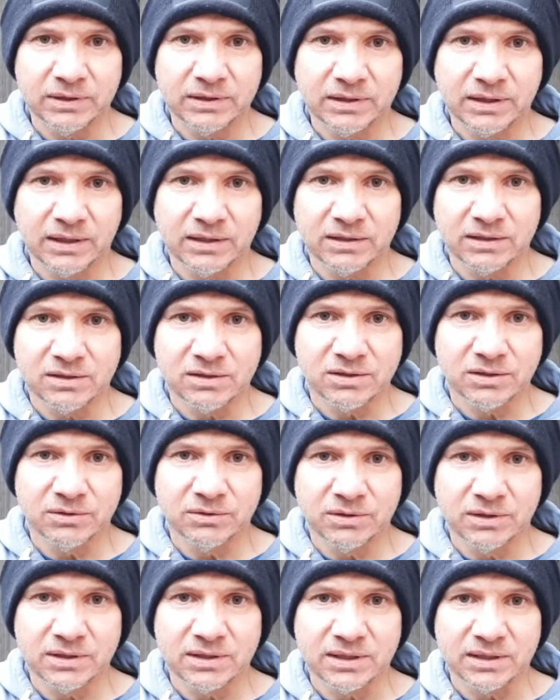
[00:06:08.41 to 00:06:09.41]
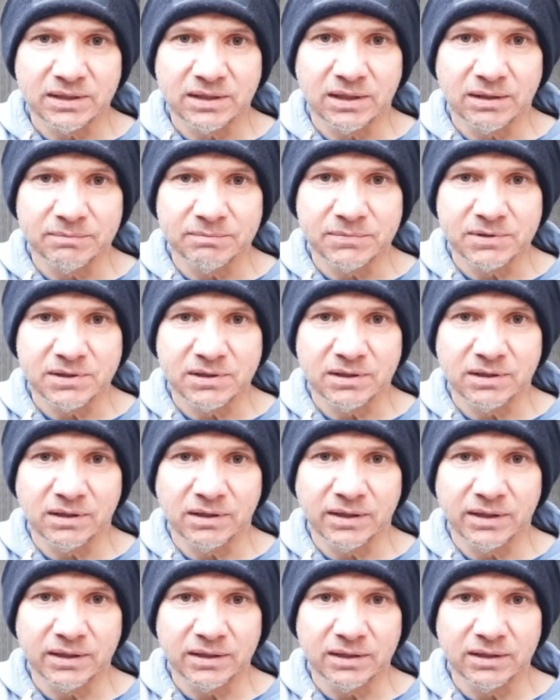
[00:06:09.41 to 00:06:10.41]
then as soon as it comes to,
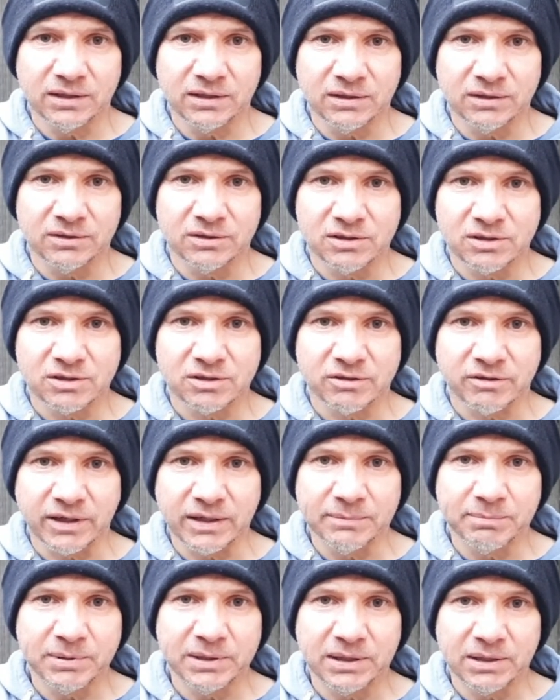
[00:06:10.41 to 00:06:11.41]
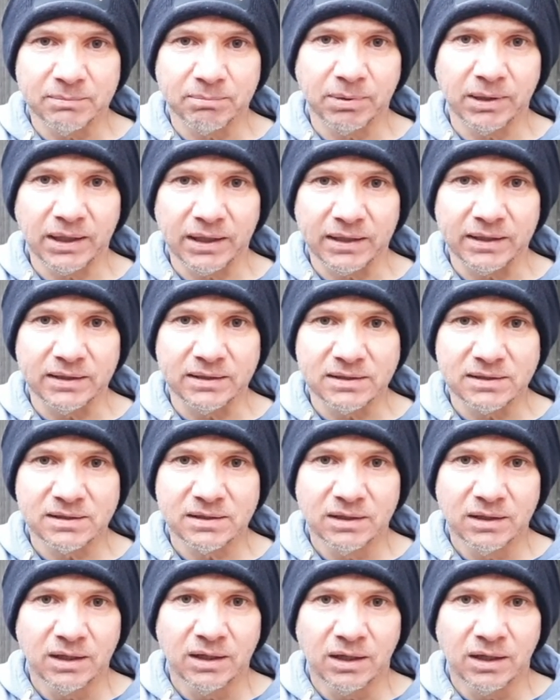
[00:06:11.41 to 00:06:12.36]
like, you know, scraping the plates,